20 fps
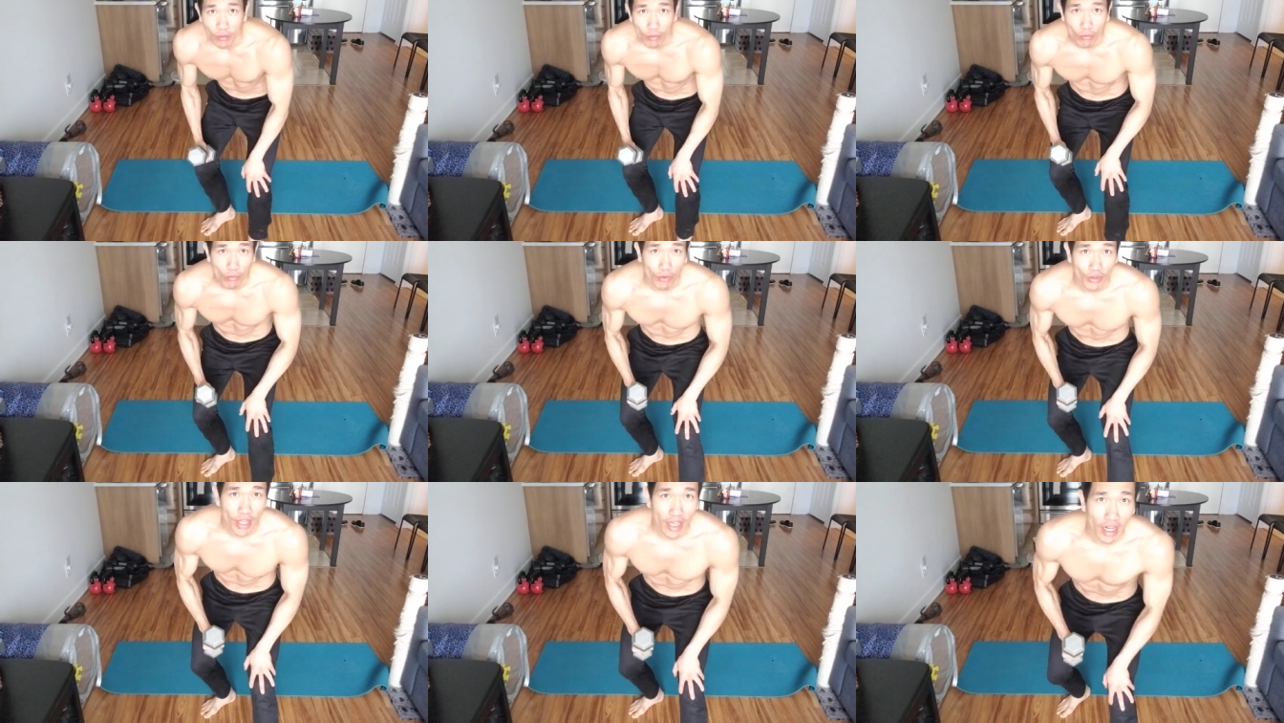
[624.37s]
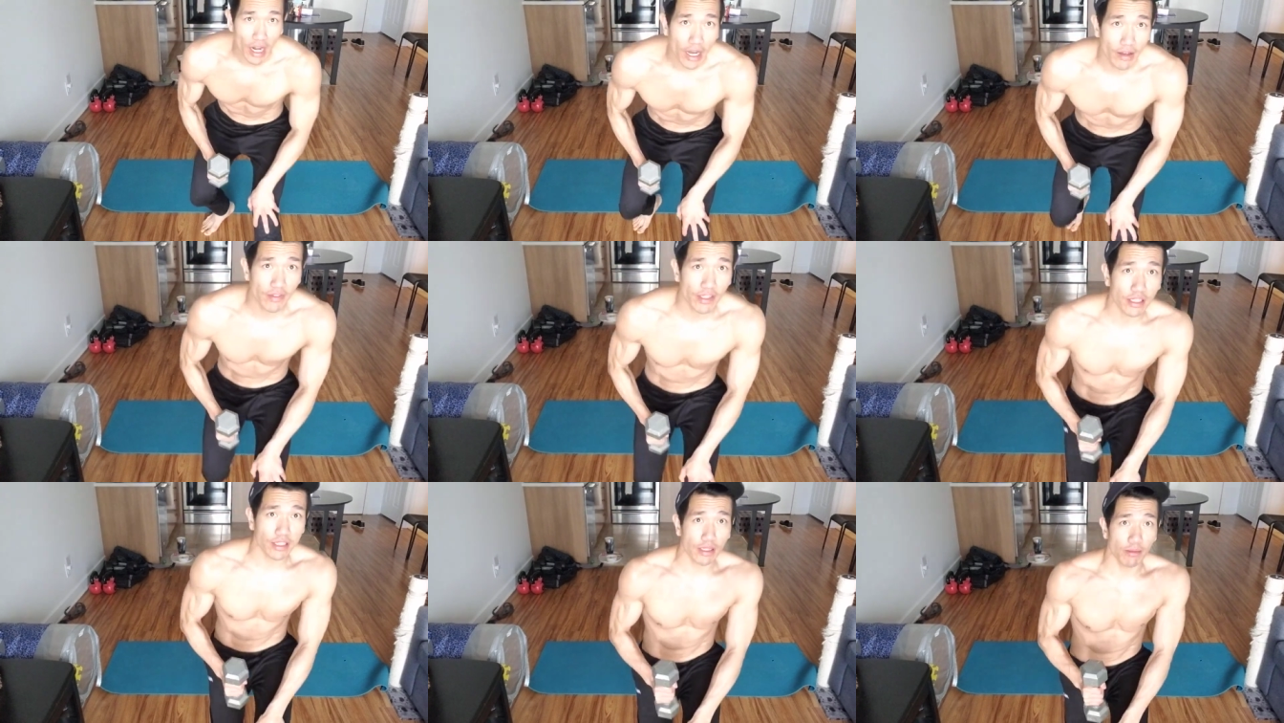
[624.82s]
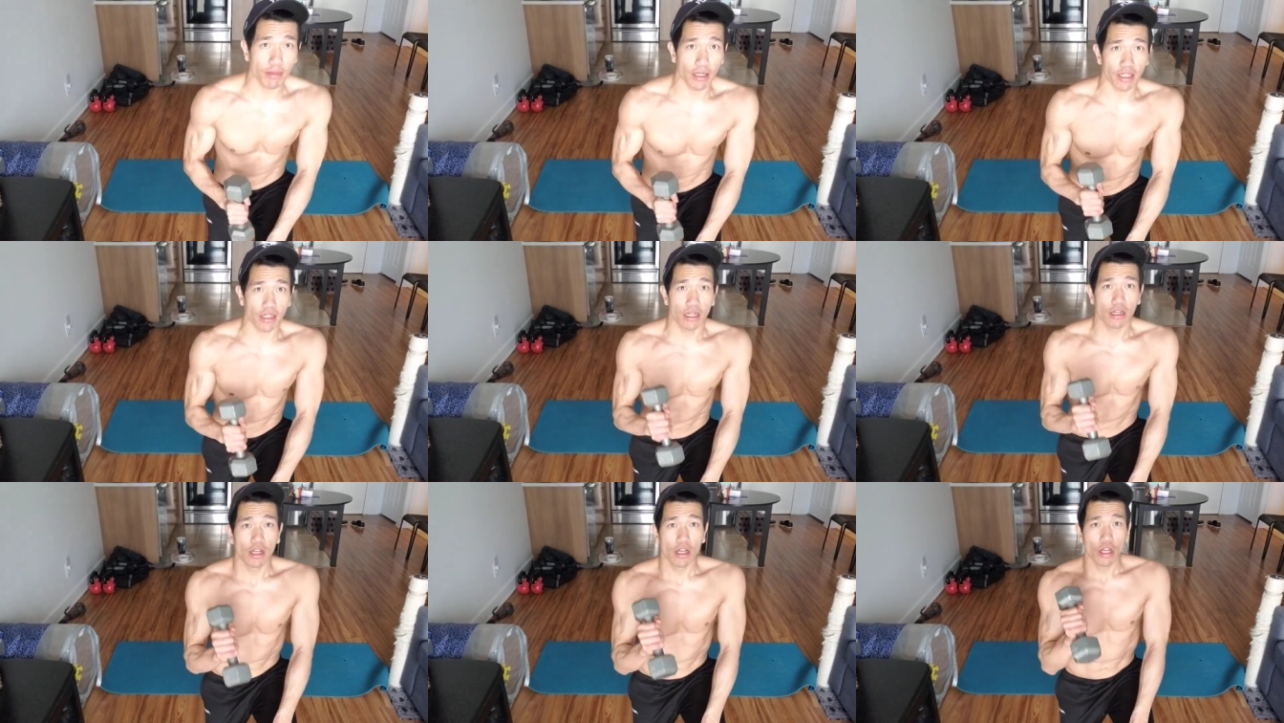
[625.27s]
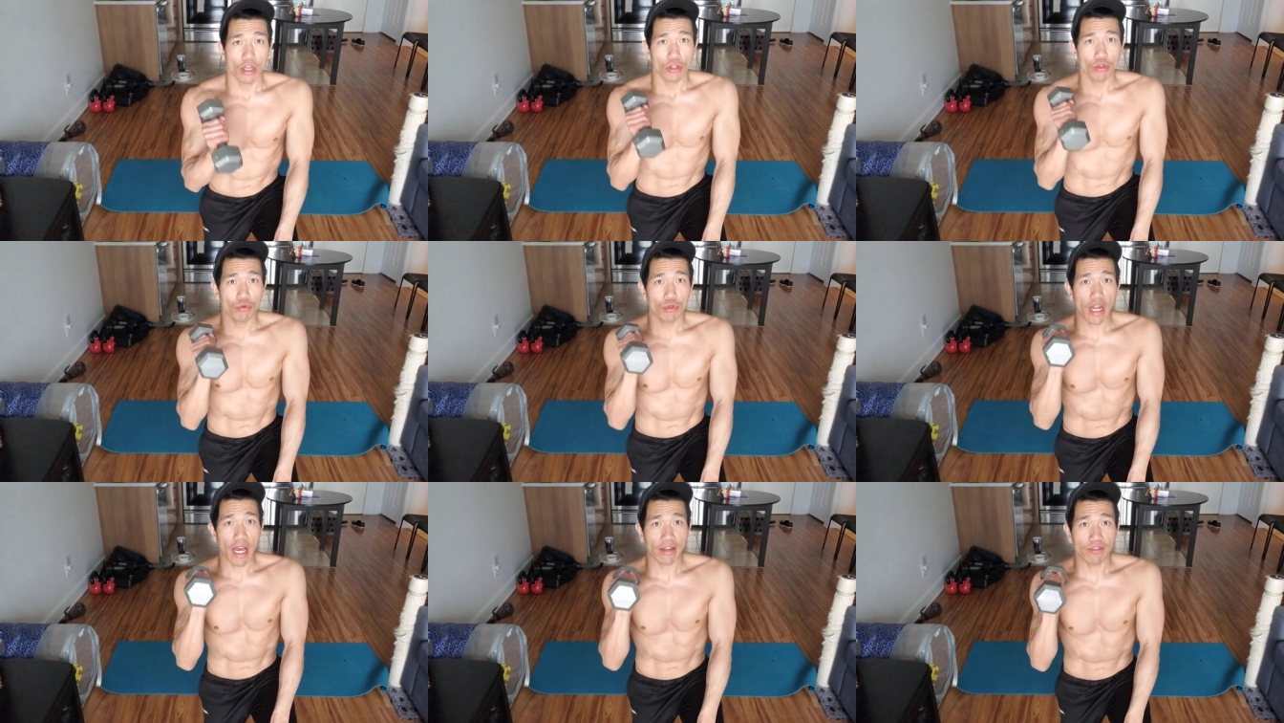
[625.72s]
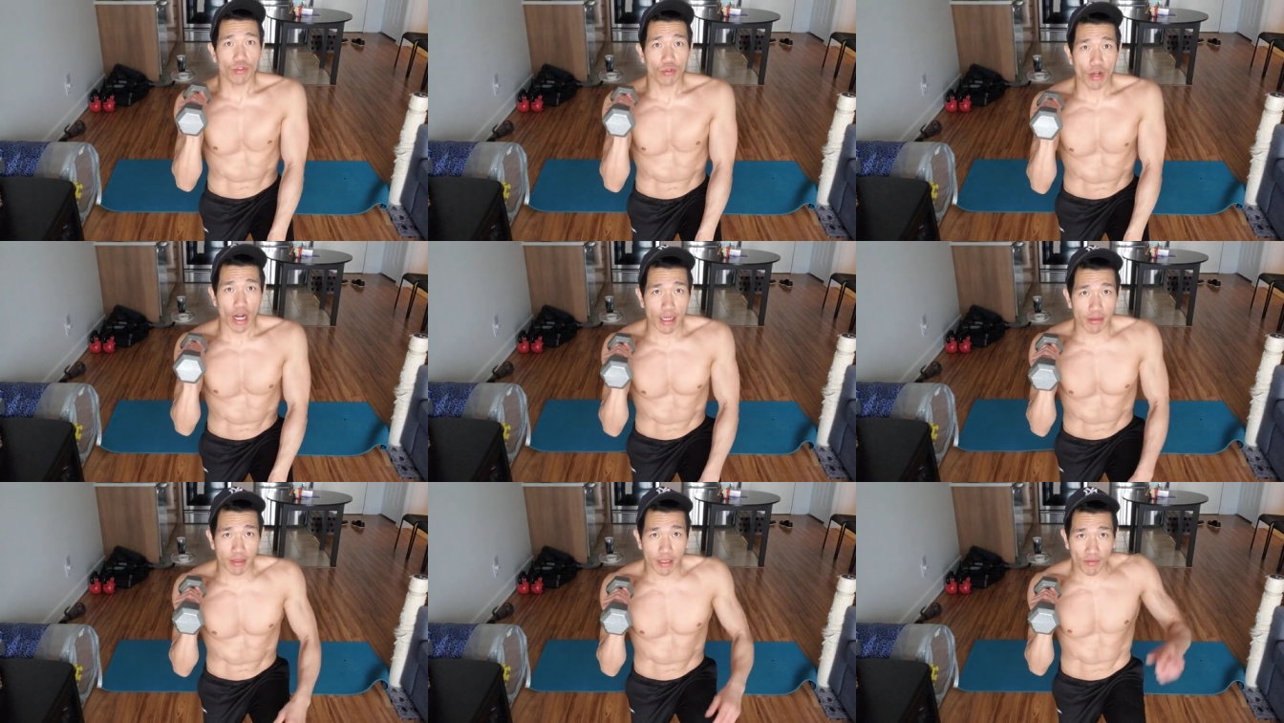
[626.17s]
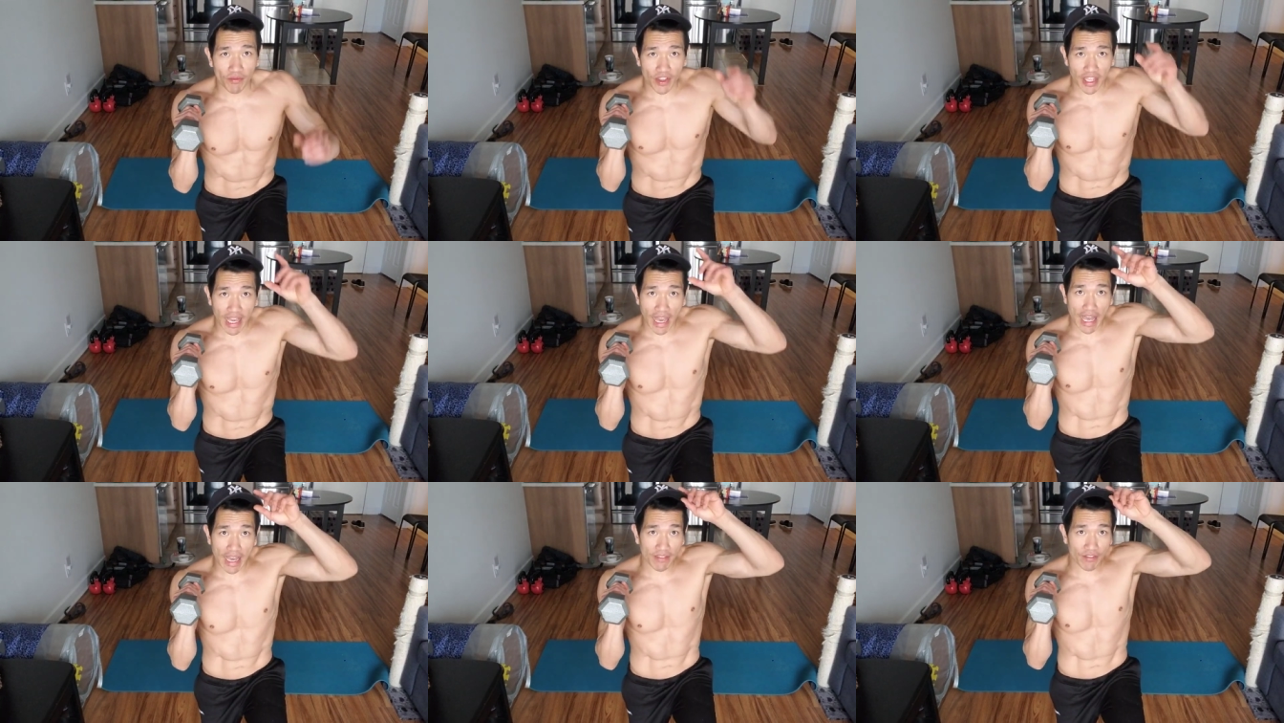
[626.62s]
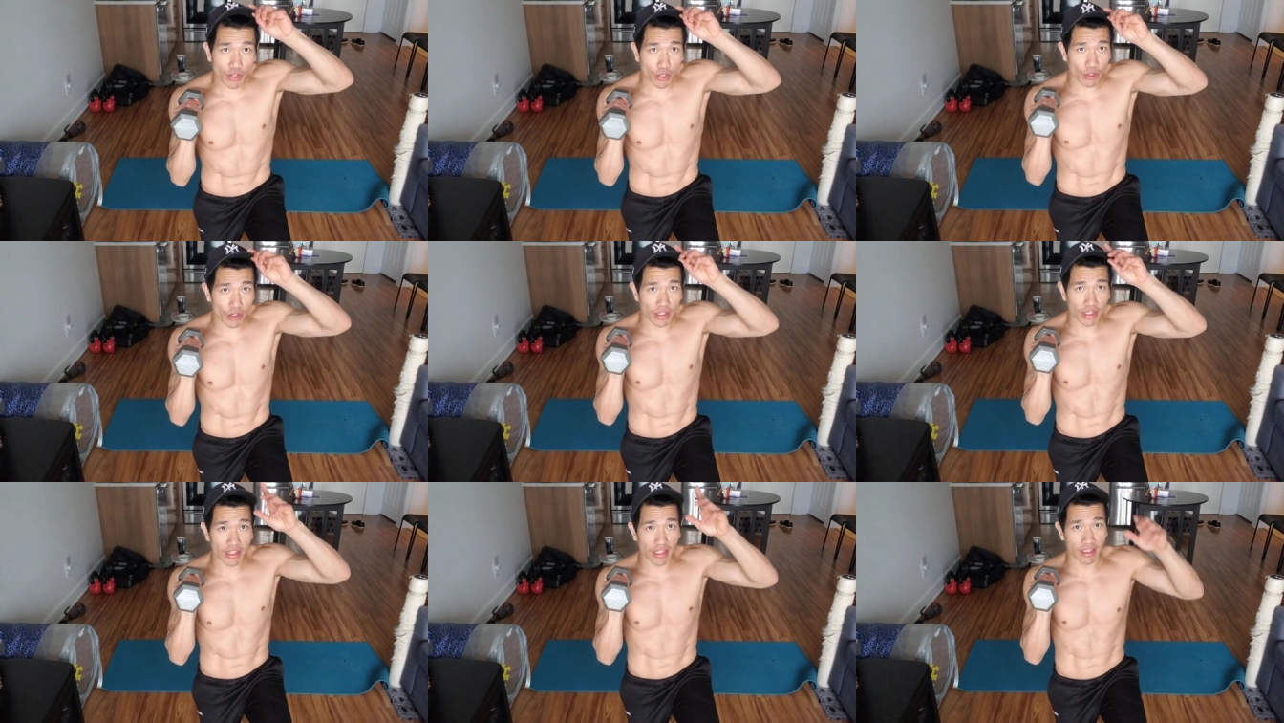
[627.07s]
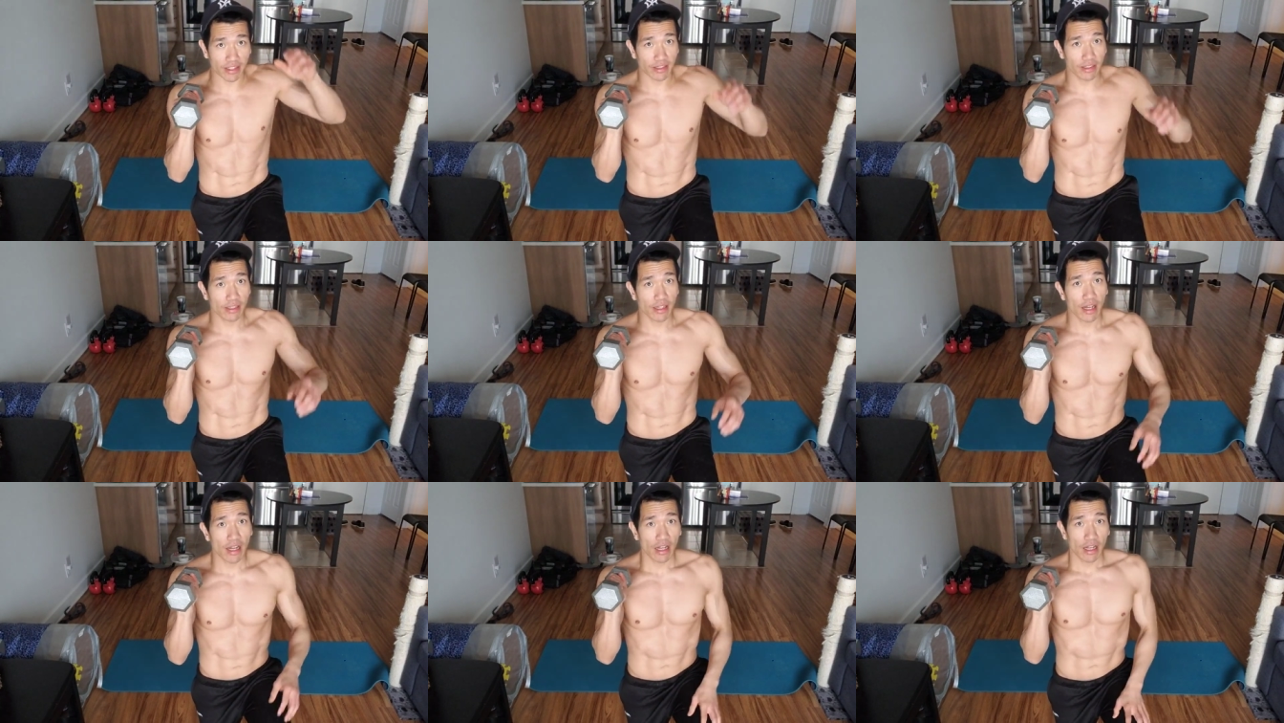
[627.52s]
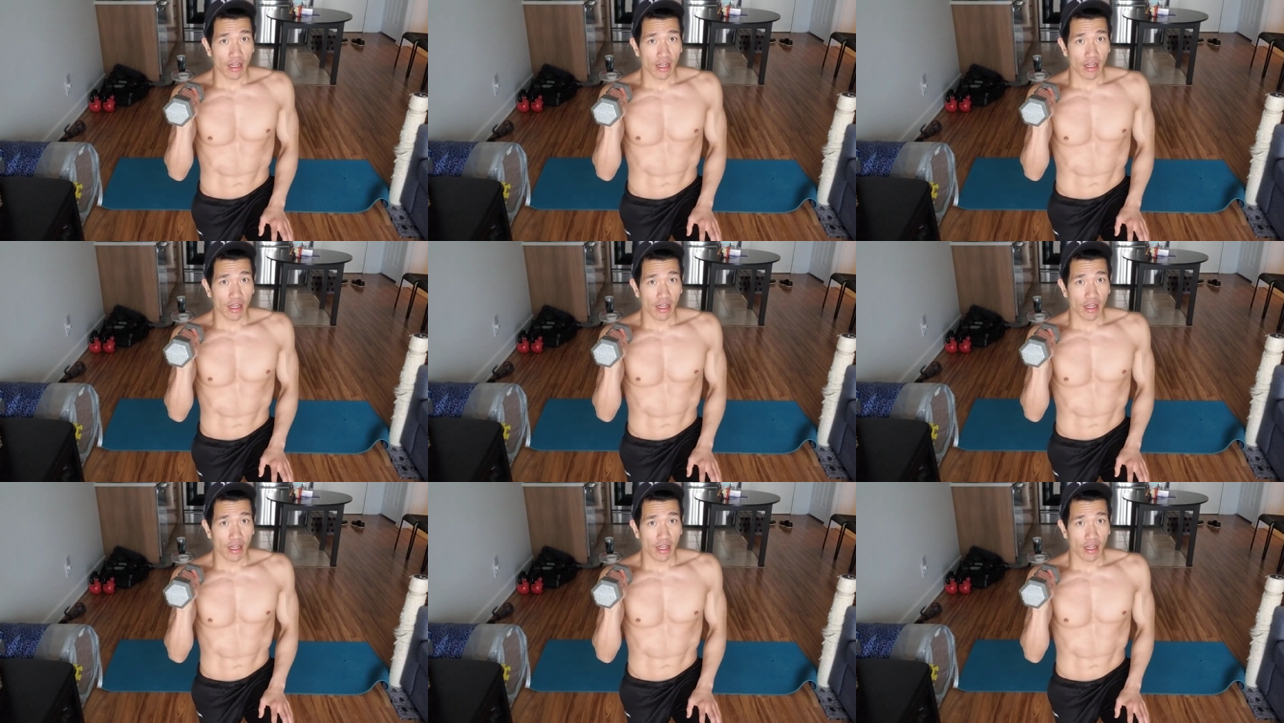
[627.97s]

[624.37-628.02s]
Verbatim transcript: well not obviously, but you would have to grab something heavier than this,